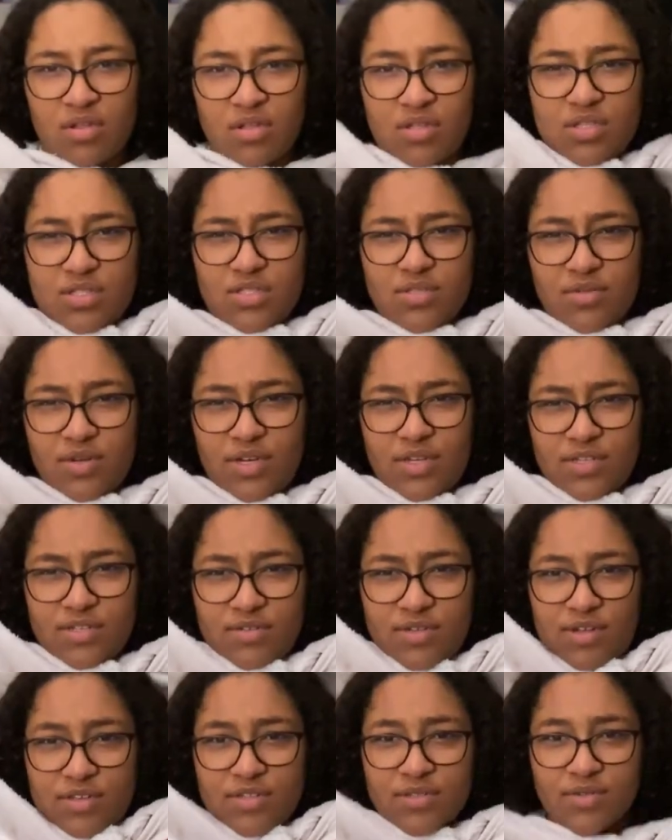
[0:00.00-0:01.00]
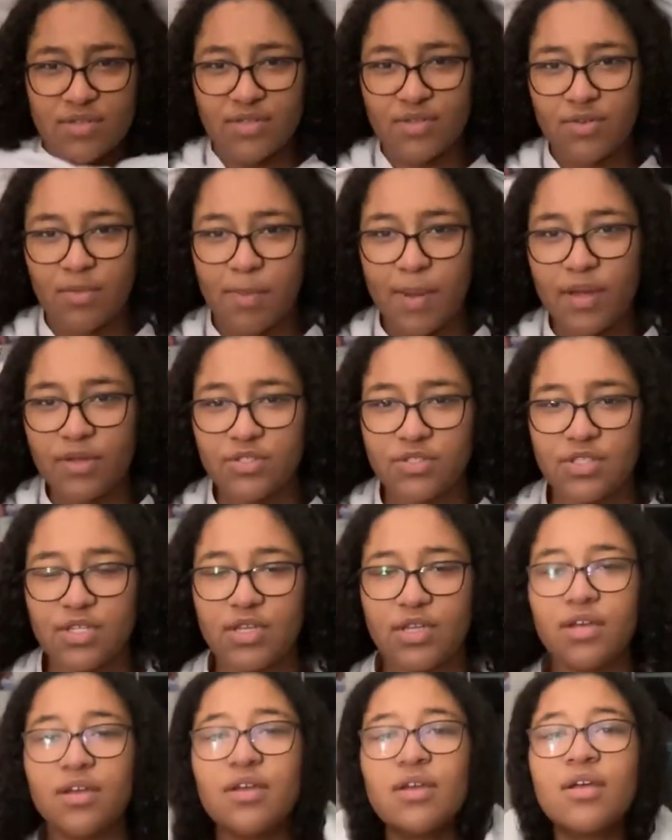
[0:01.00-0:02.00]
This is what I do. I do a little patch
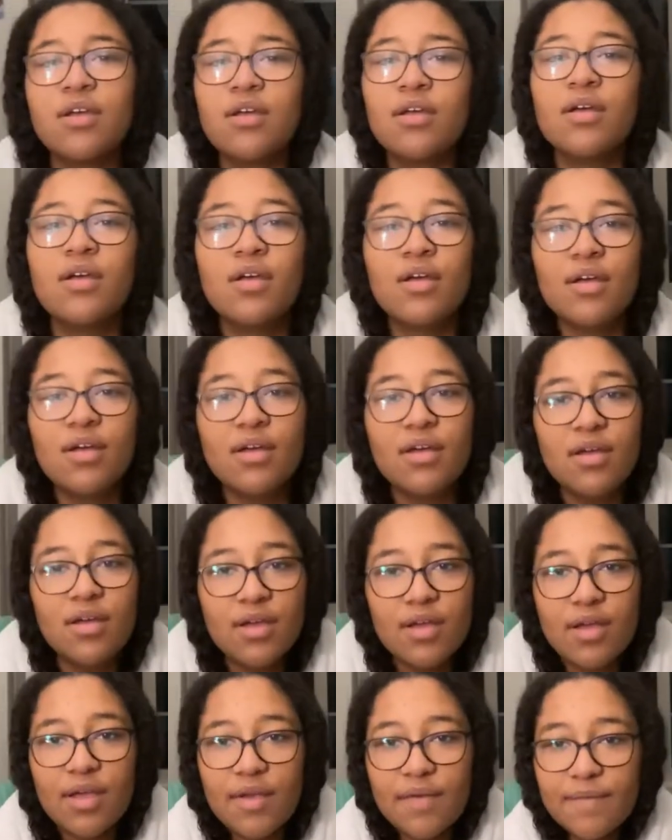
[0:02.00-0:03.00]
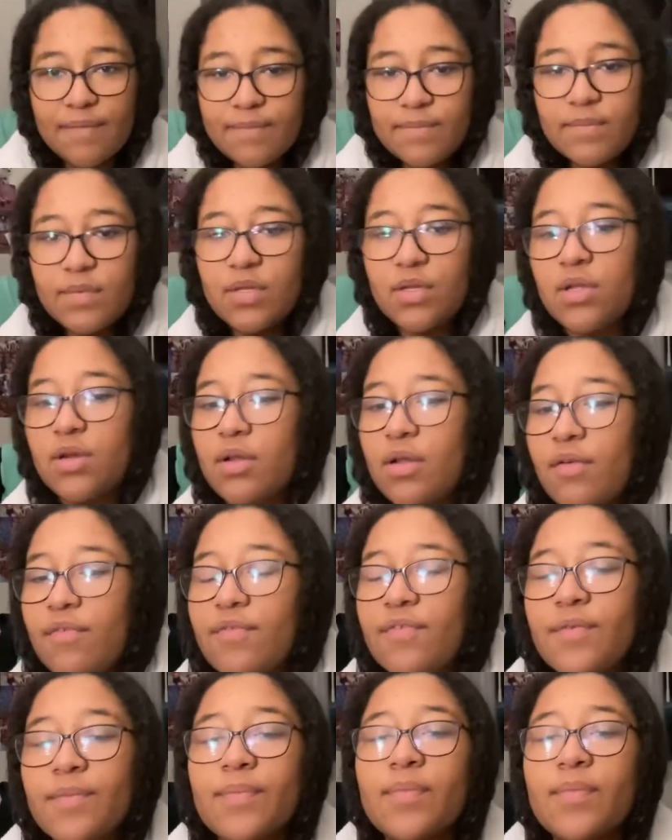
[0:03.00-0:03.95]
thing. Okay, good enough.